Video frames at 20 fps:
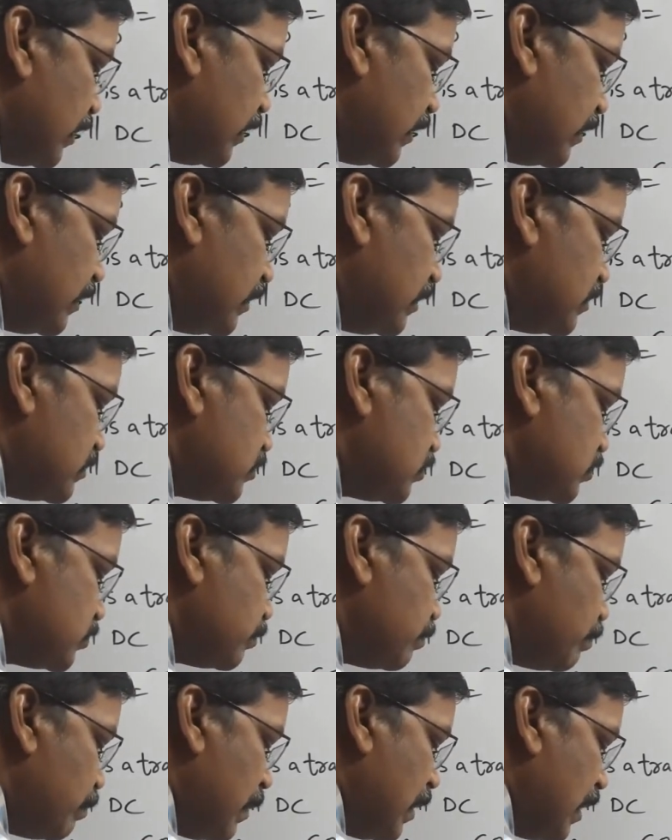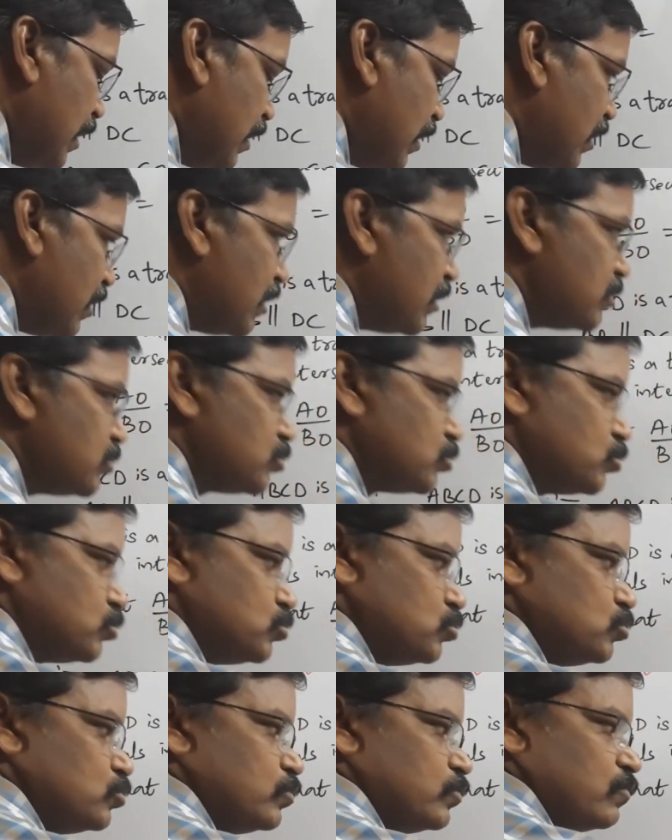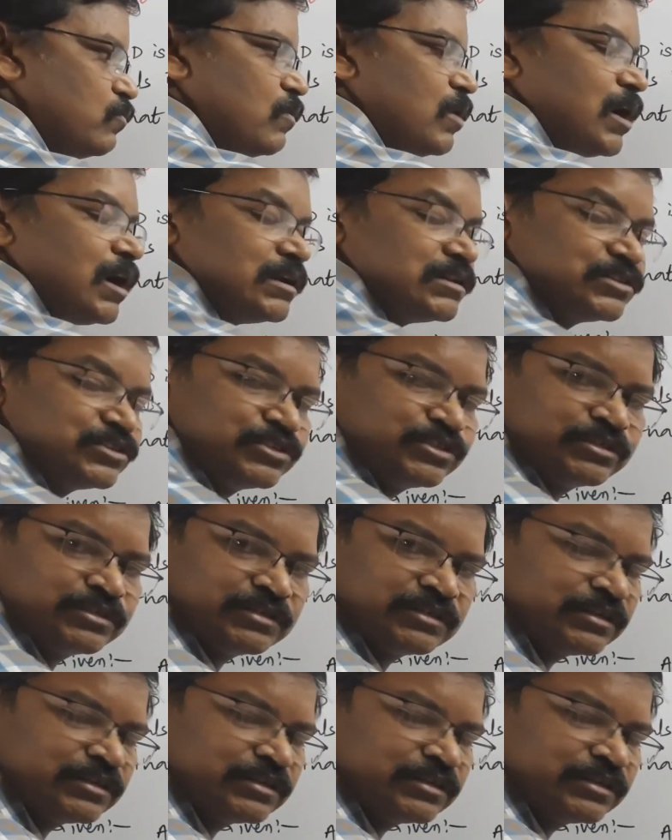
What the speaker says: is parallel to what?